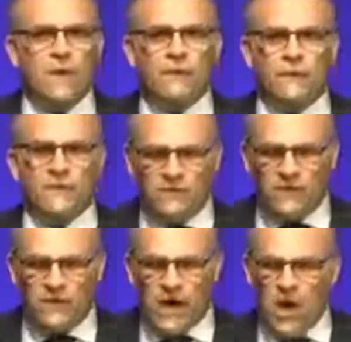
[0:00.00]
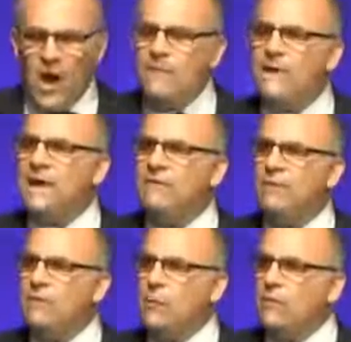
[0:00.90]
Conference, I
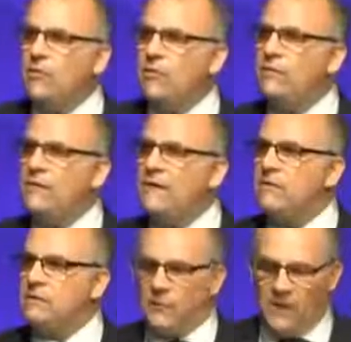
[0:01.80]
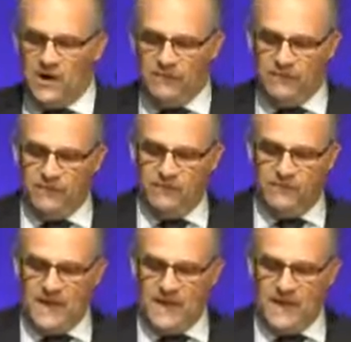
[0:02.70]
believe that fortune favours the brave.